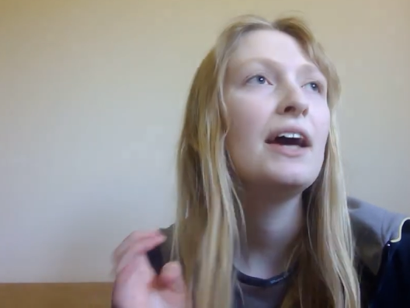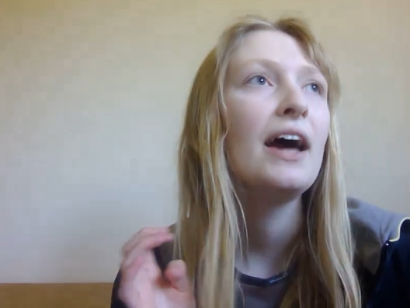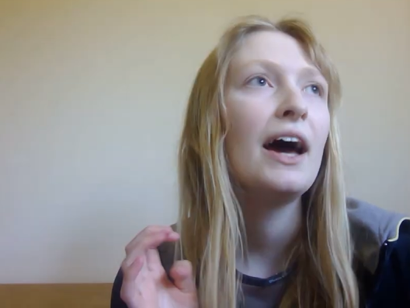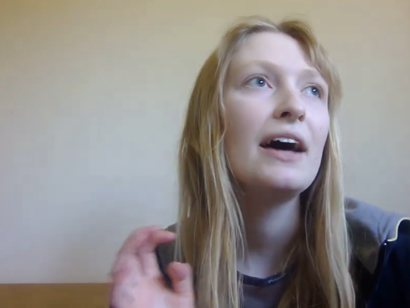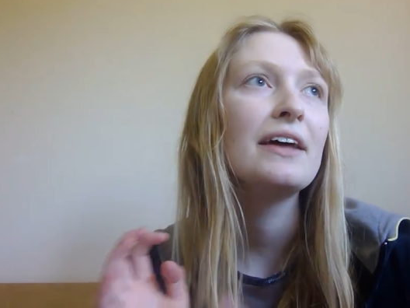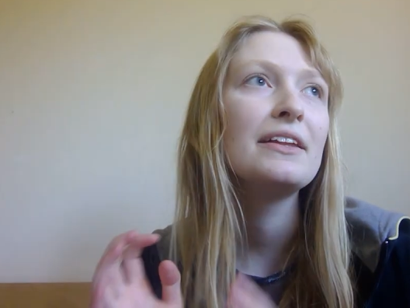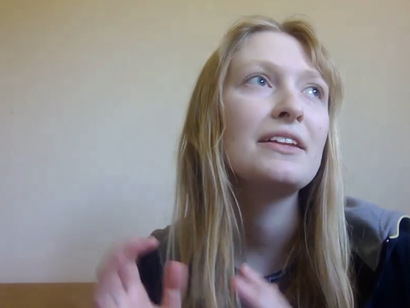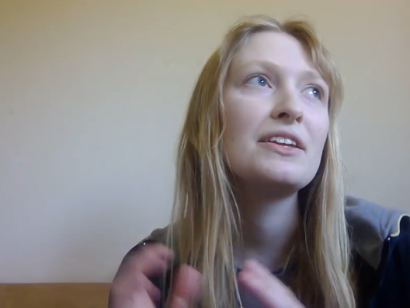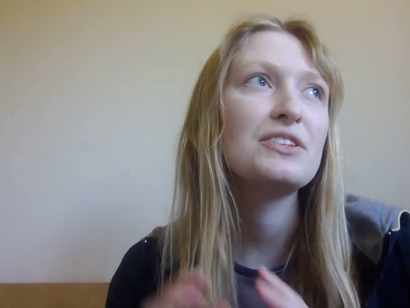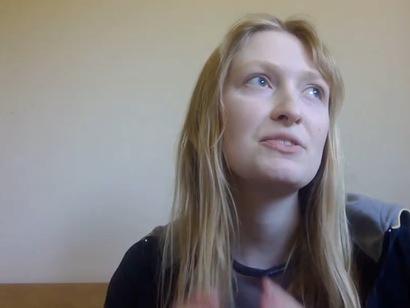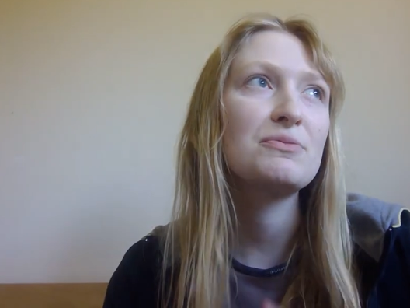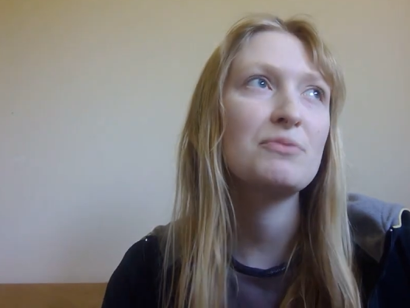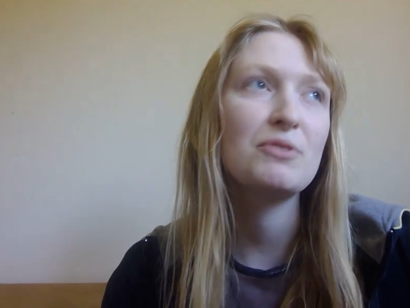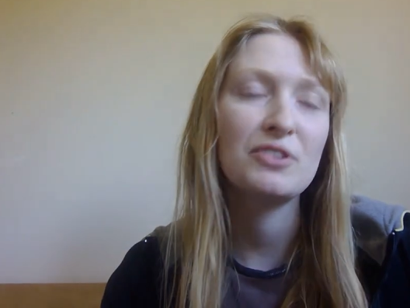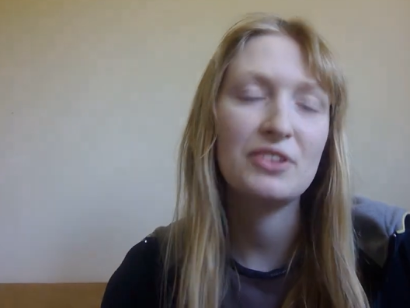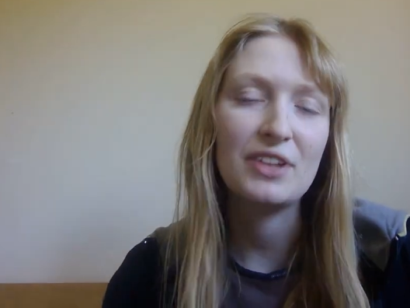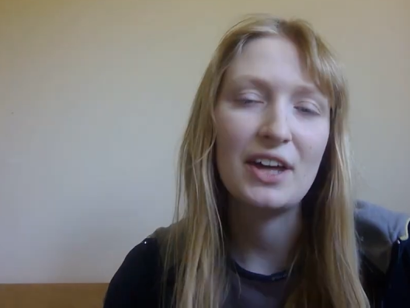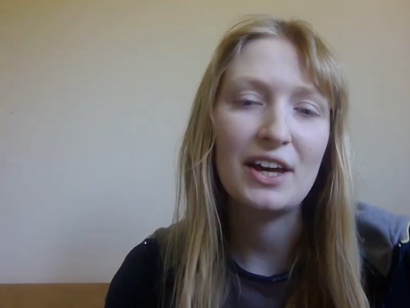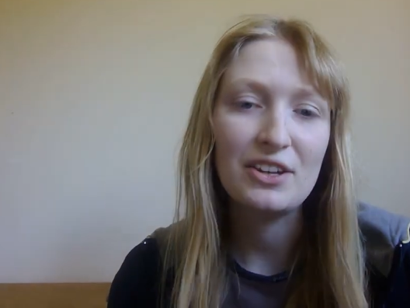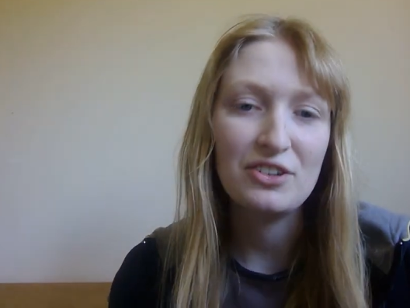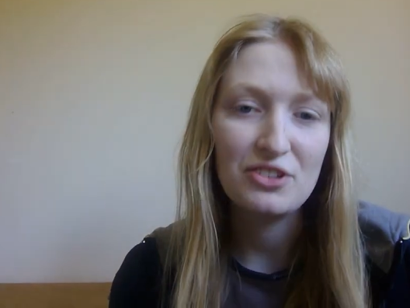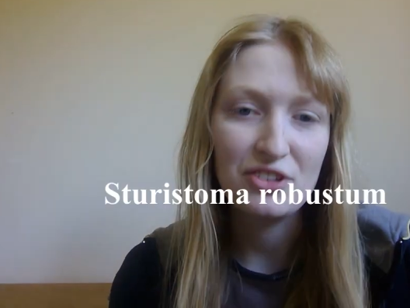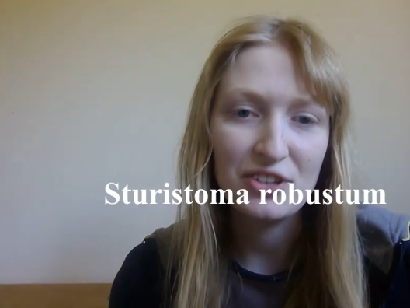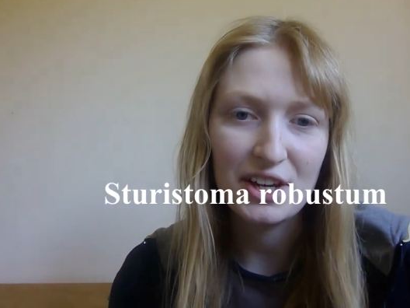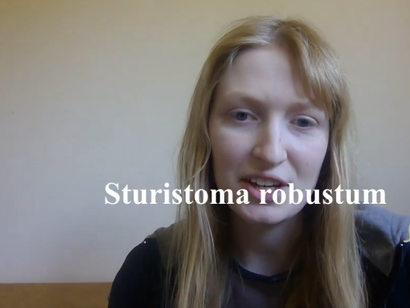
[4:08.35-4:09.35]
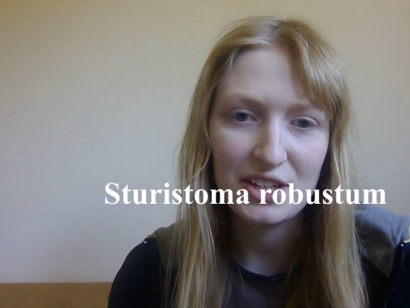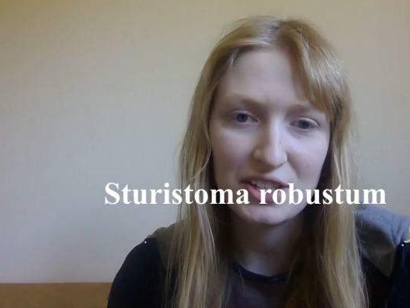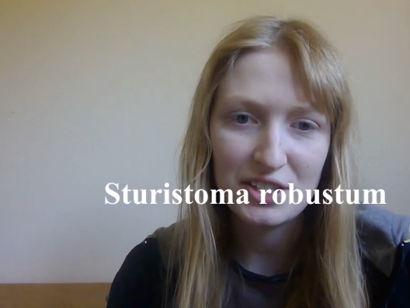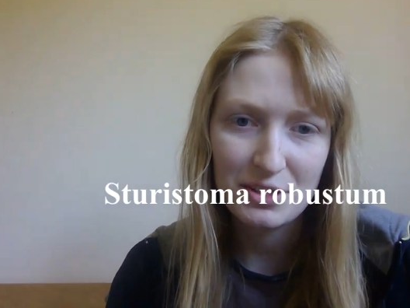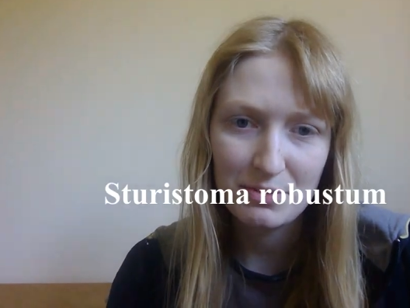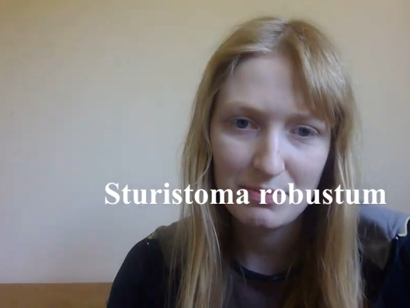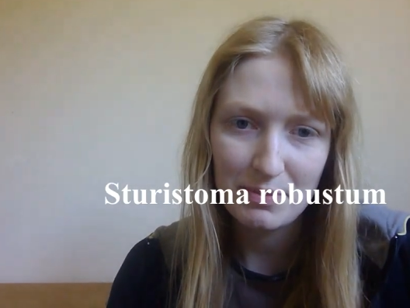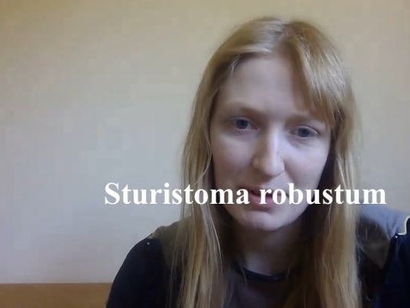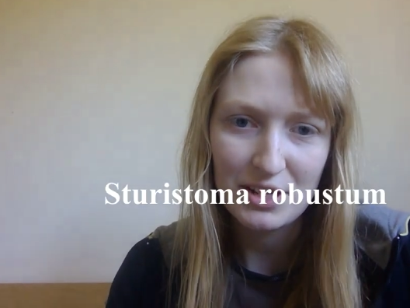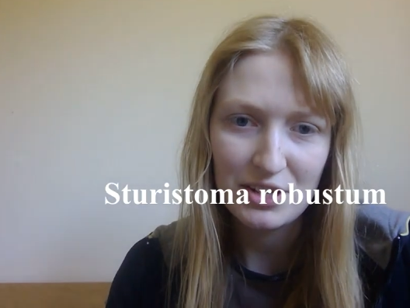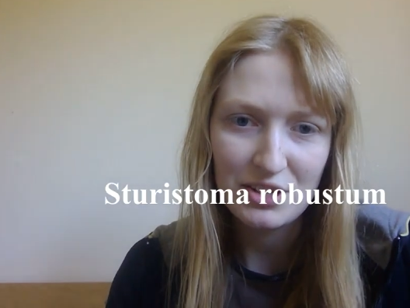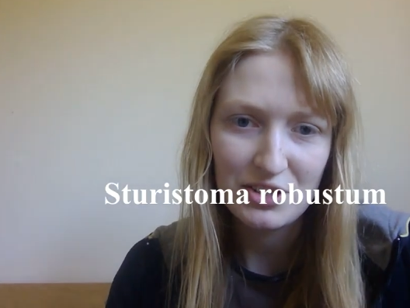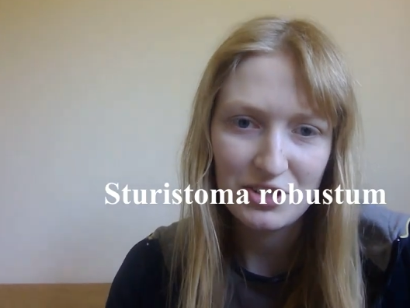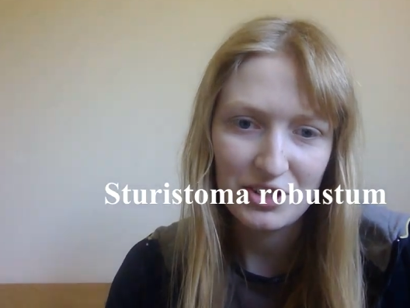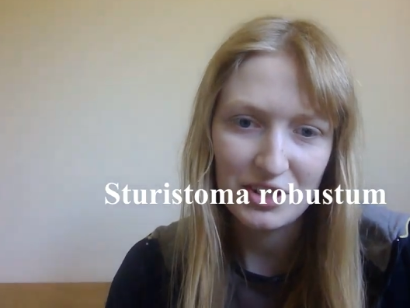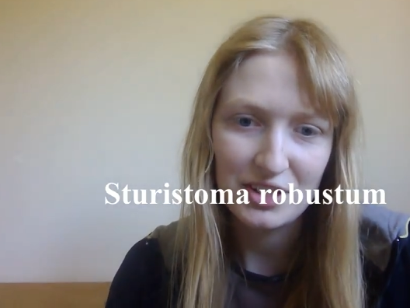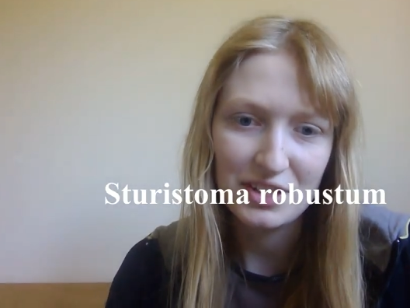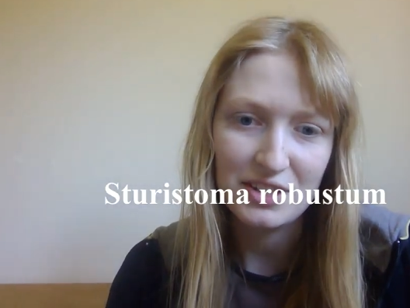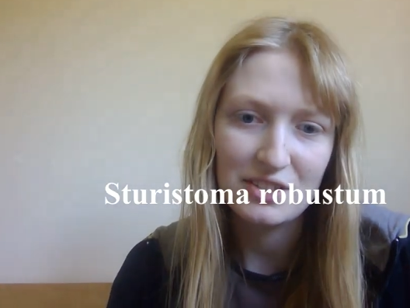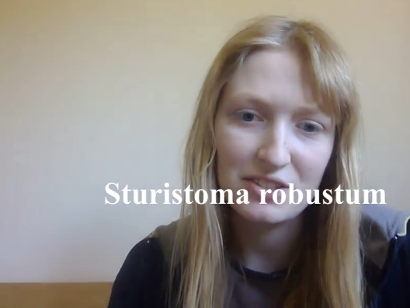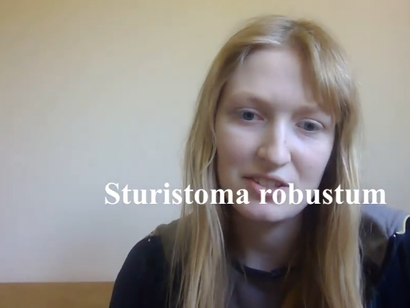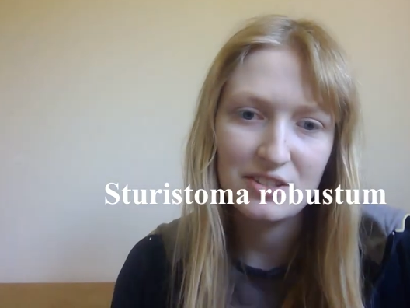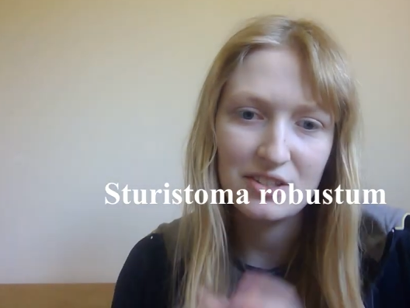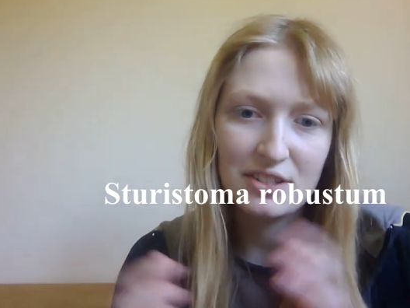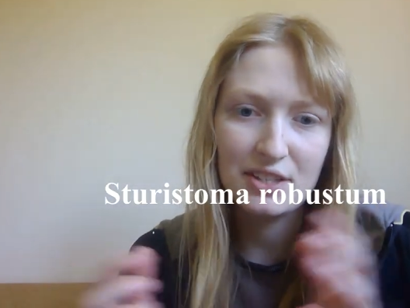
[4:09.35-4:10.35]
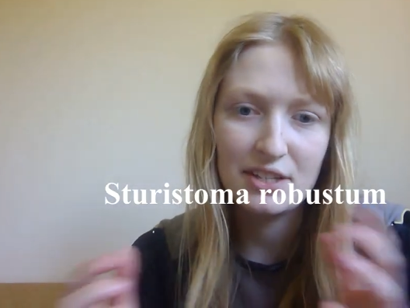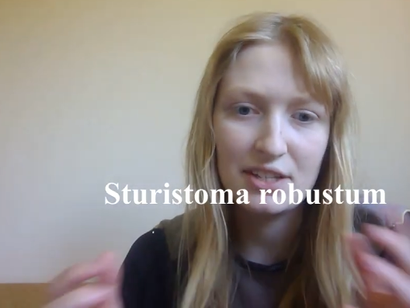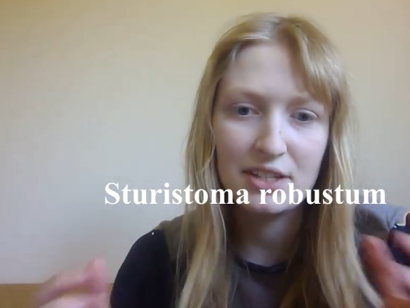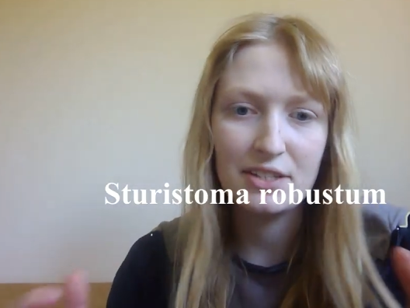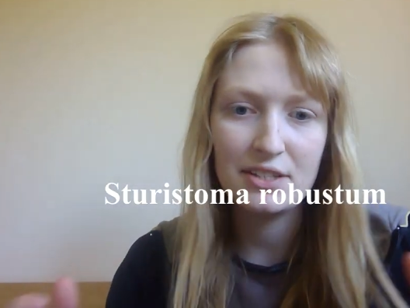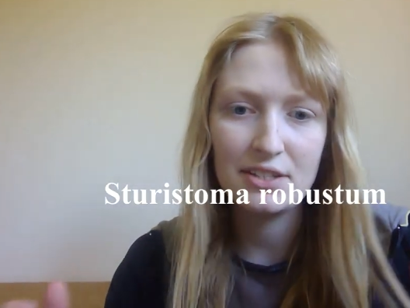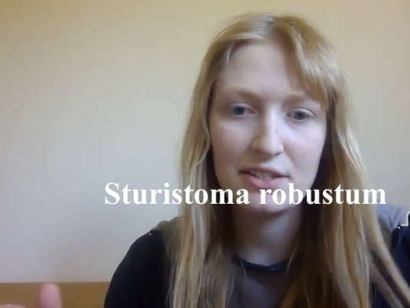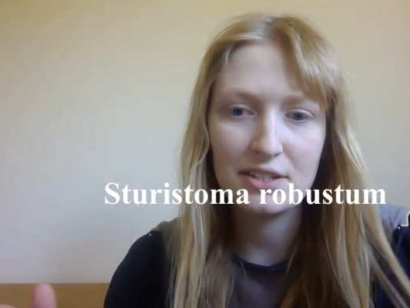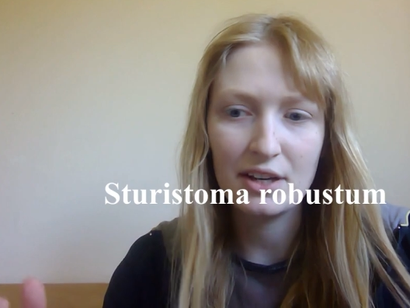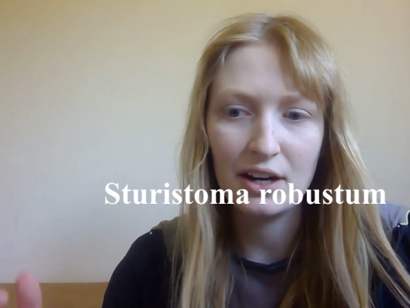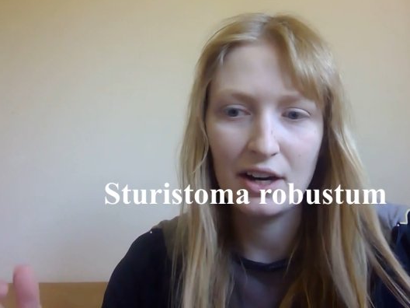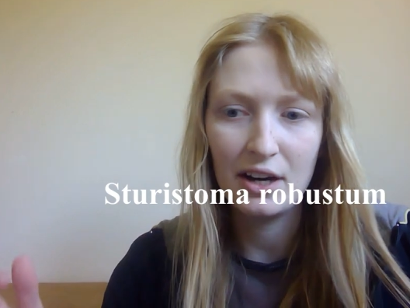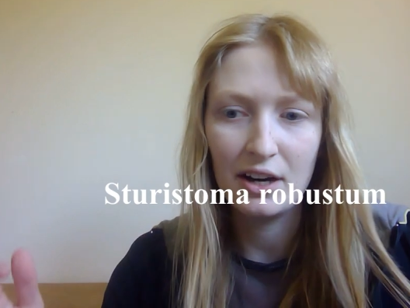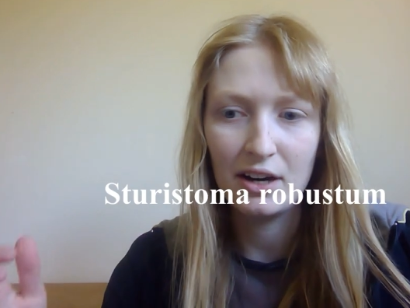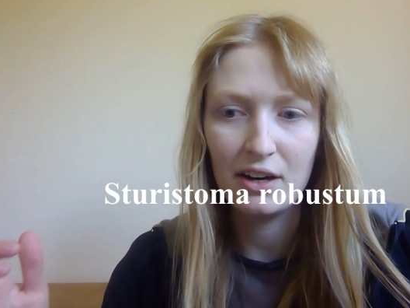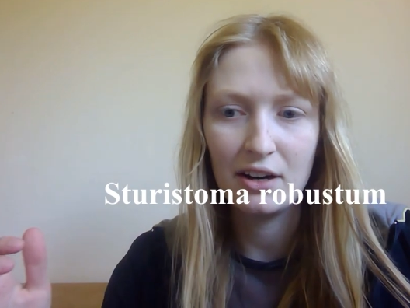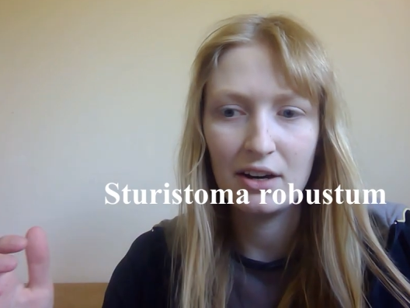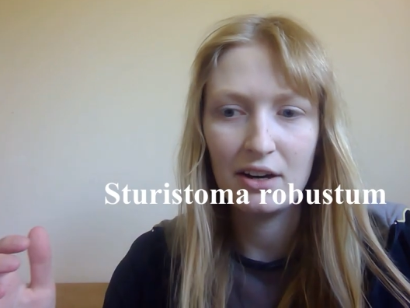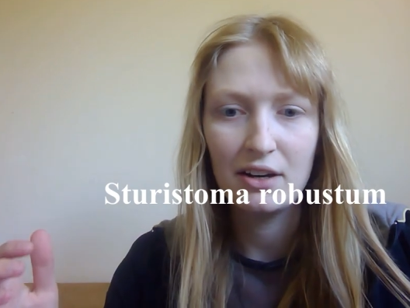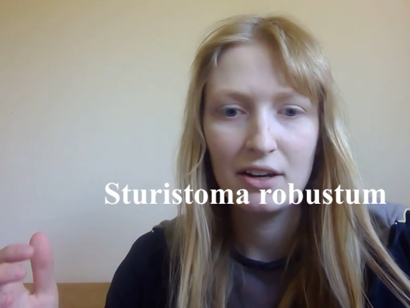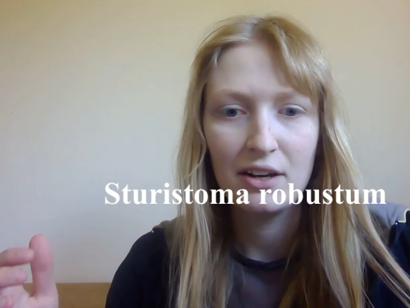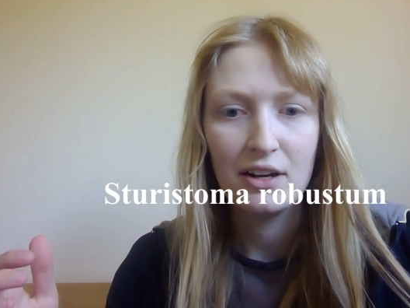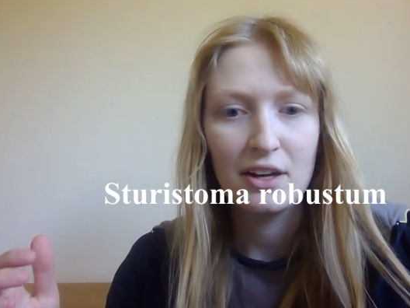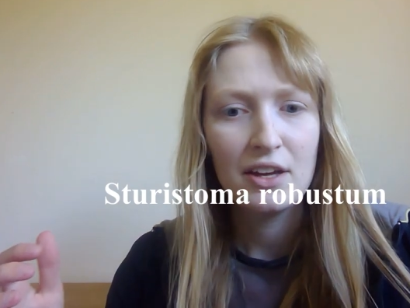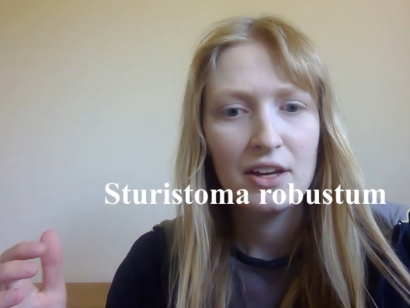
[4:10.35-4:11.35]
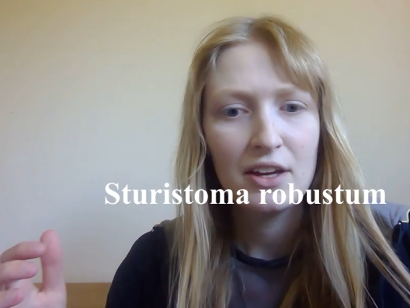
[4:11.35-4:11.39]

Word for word: and as well that you get species. So these are